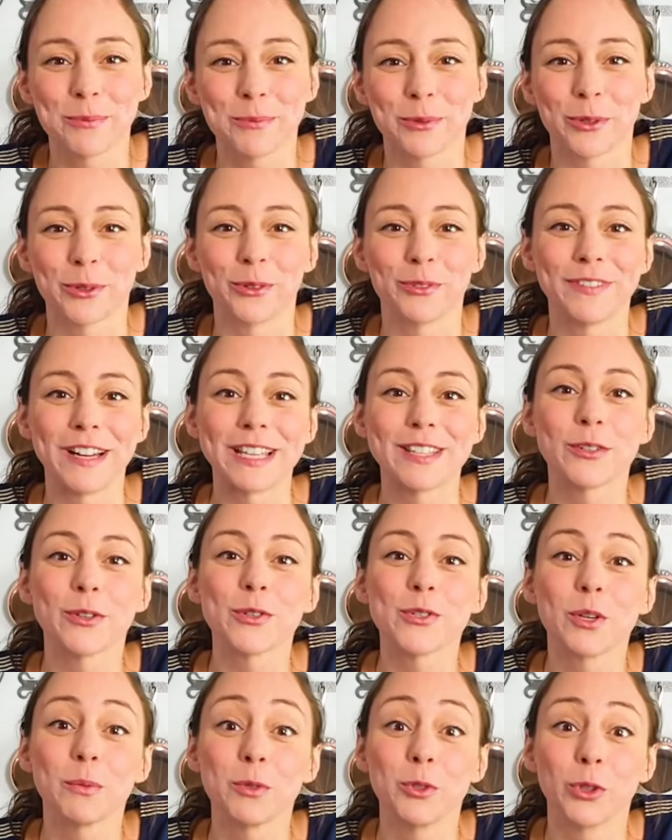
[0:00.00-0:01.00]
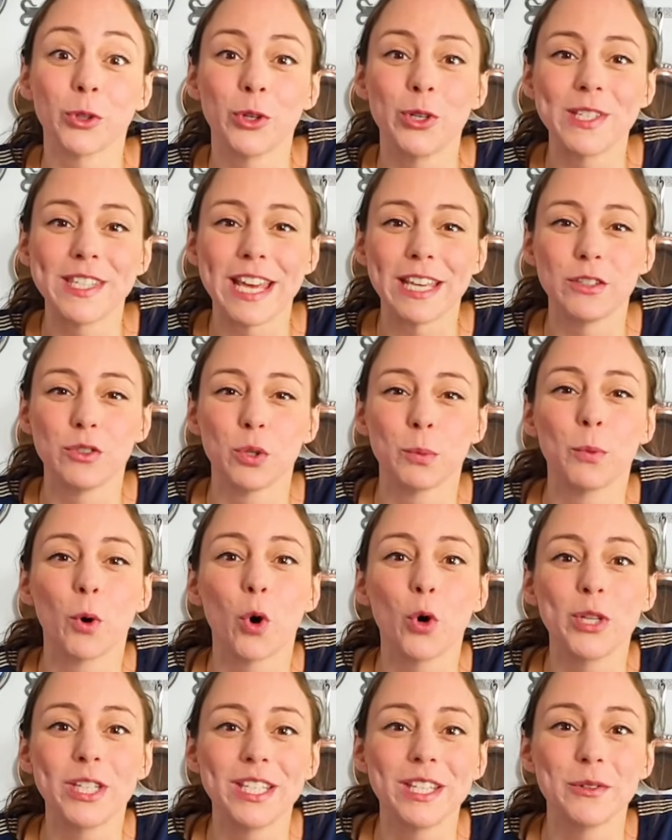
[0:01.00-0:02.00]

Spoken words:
in which I introduce you to a French chef and